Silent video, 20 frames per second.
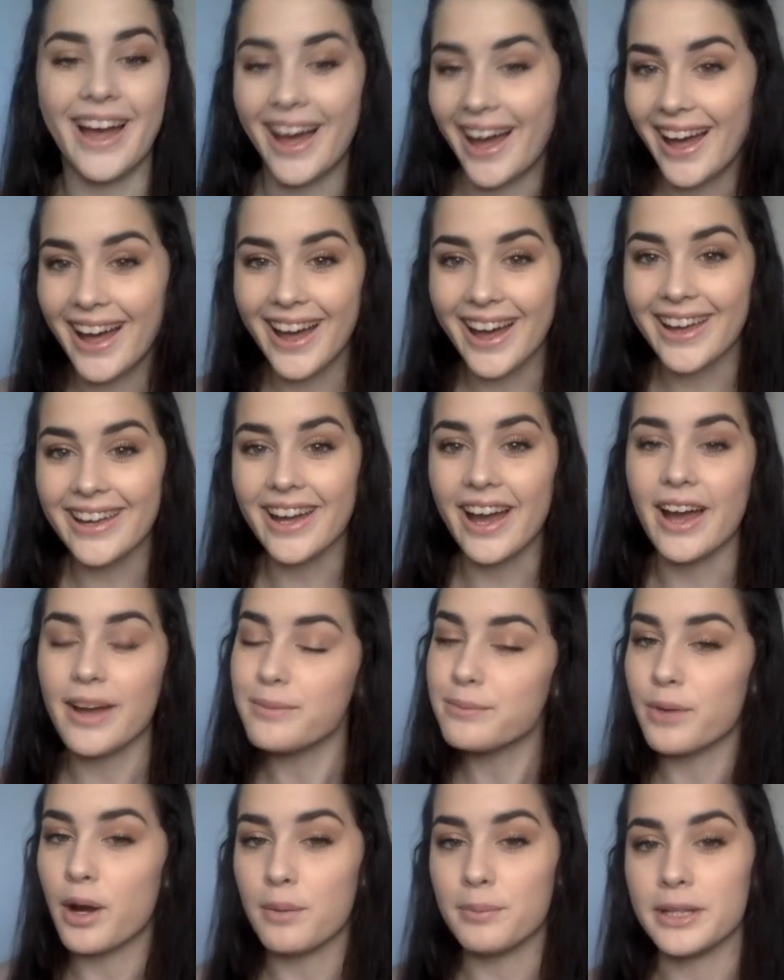Hi,
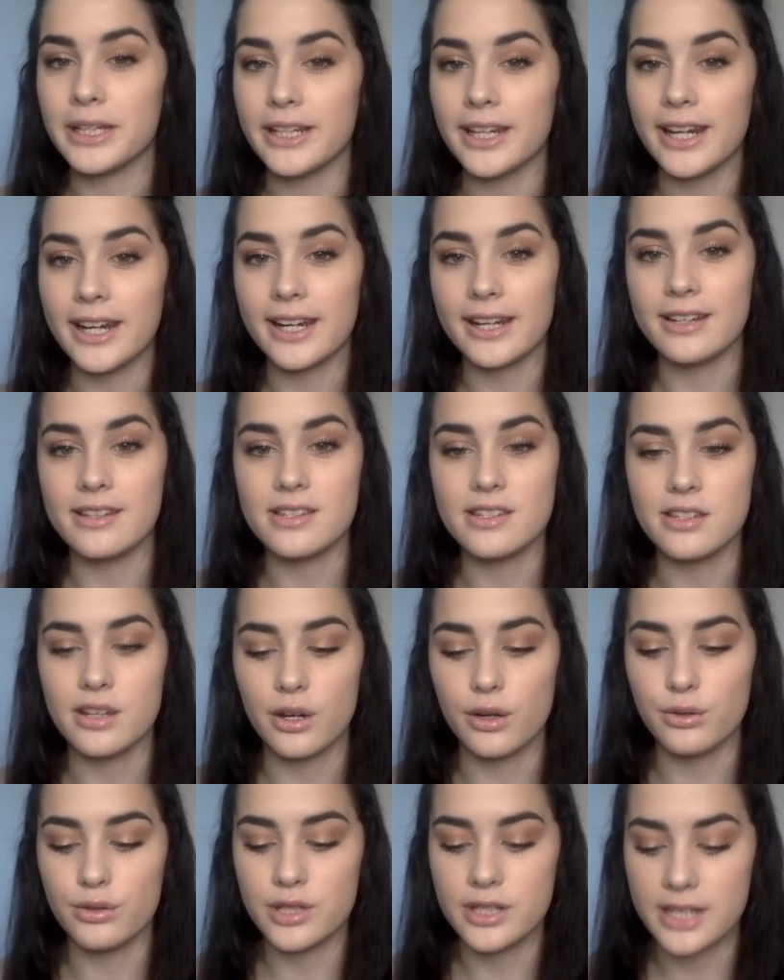I'm Robin, and
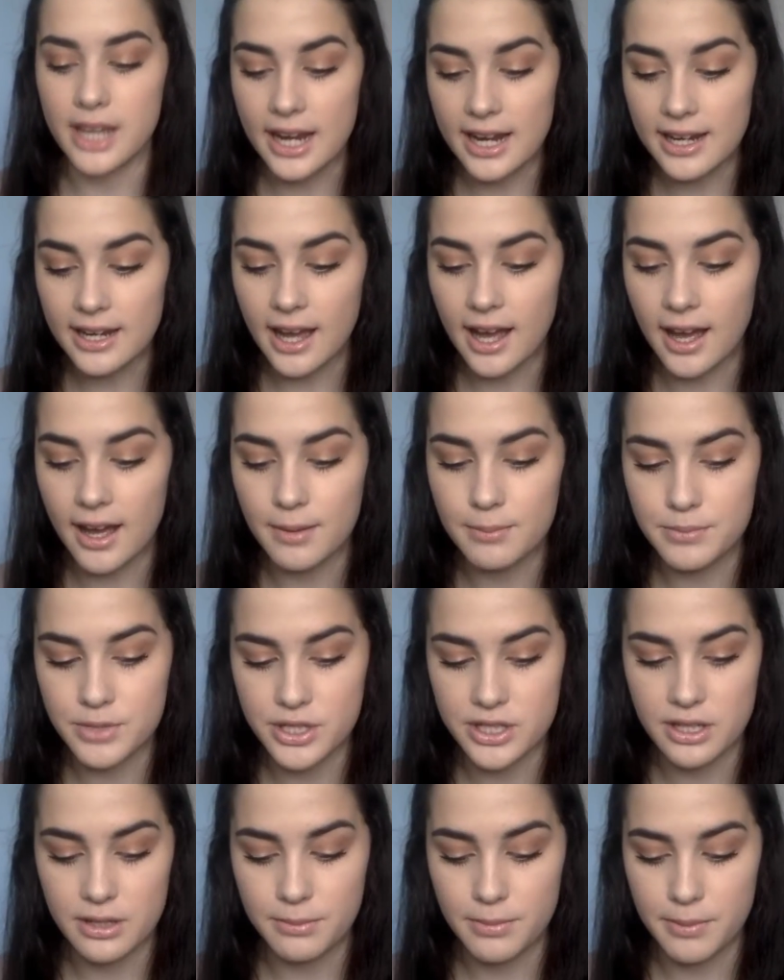so today I'm
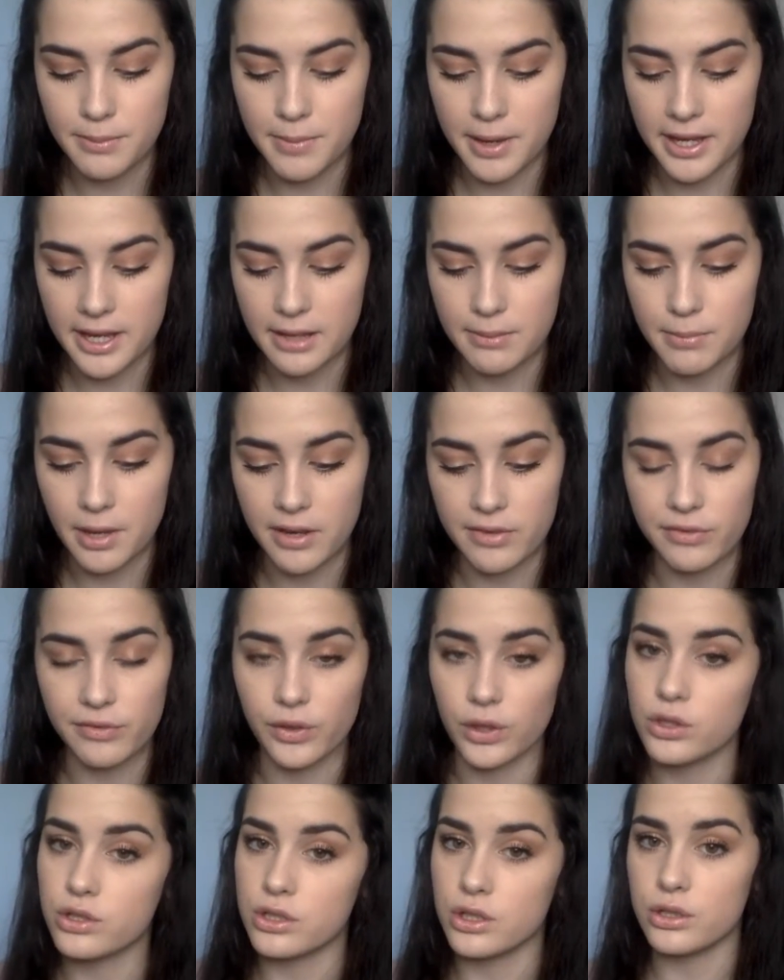just going to be making my
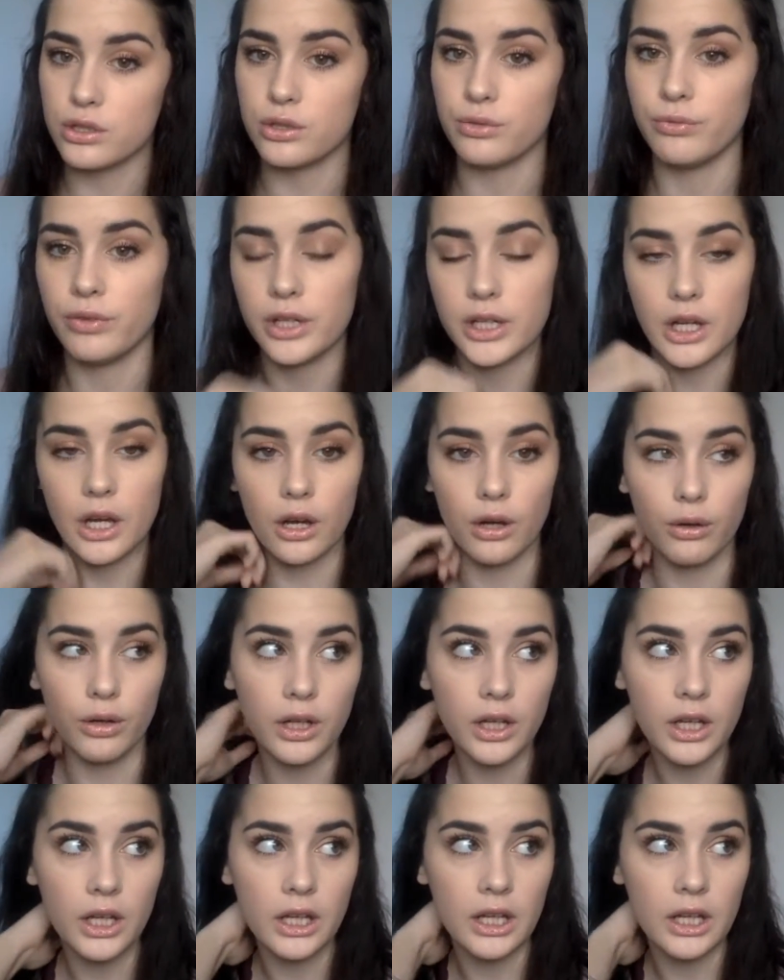first YouTube video